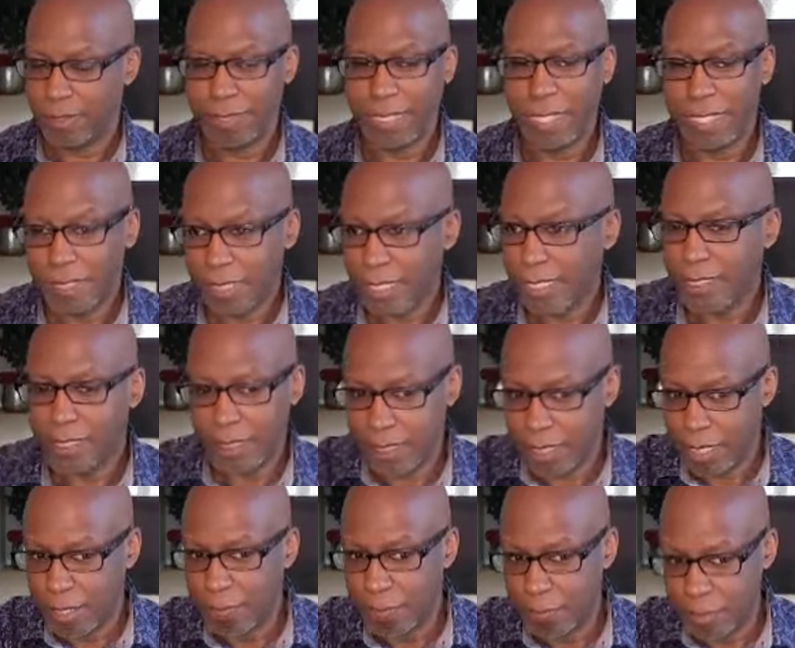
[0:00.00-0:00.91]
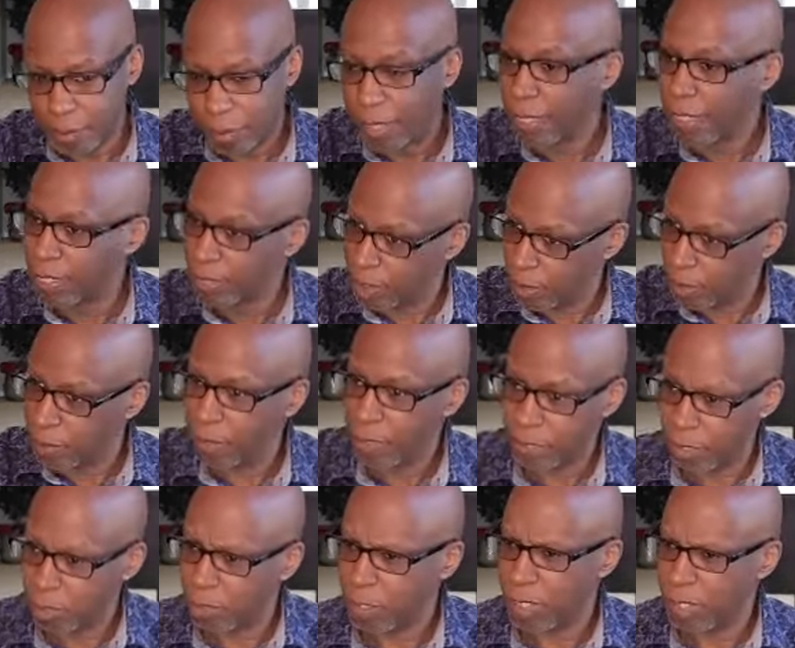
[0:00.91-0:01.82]
Not that it's their place,
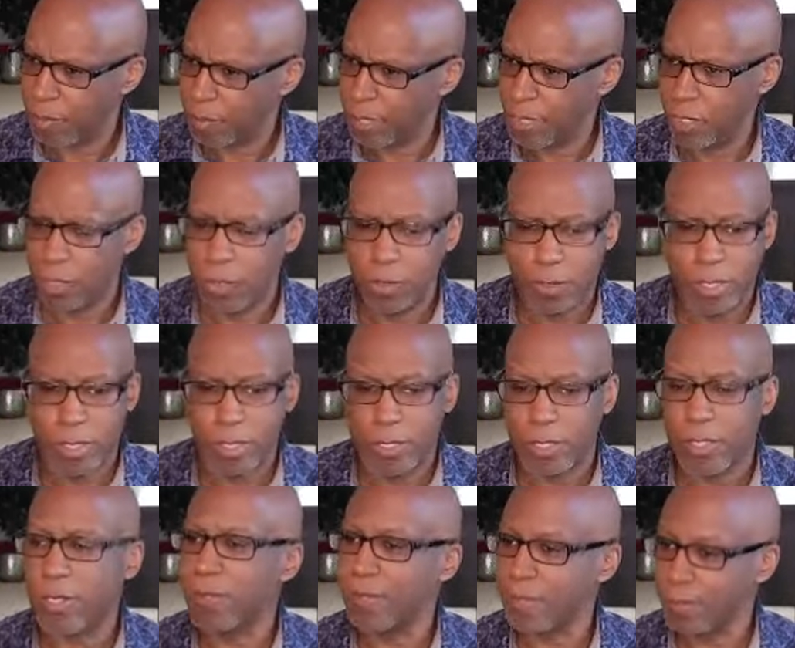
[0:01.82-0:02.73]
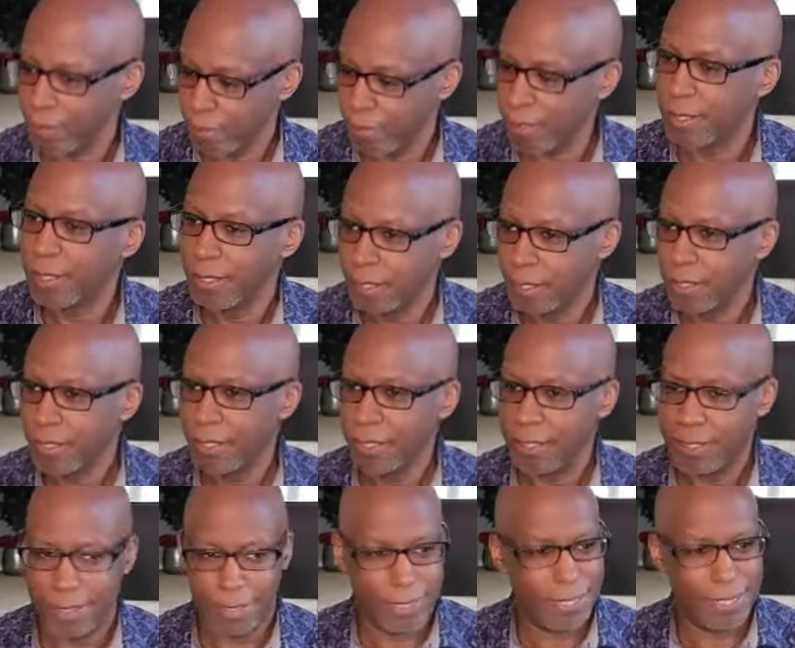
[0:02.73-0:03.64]
but you know what I mean? You could know,
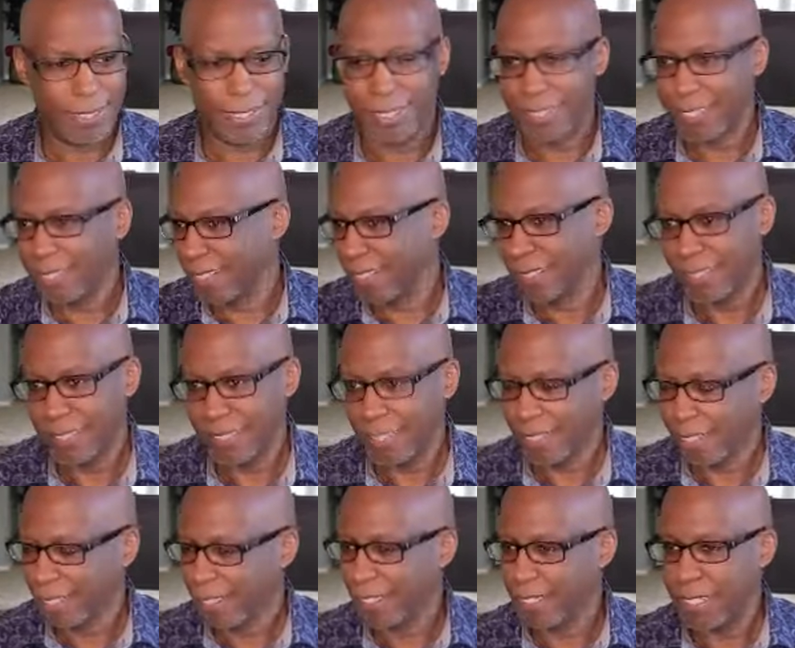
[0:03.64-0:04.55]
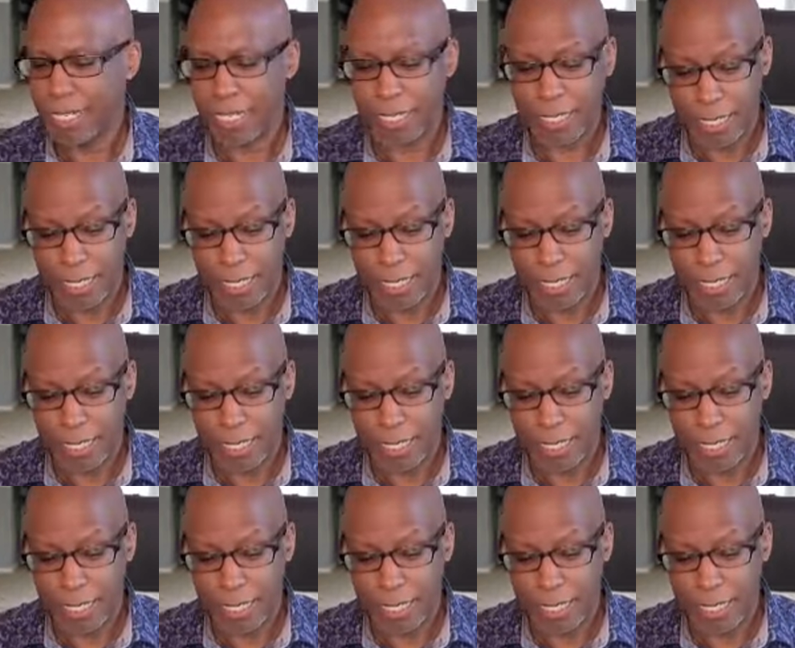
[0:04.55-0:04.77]
mm-hmm.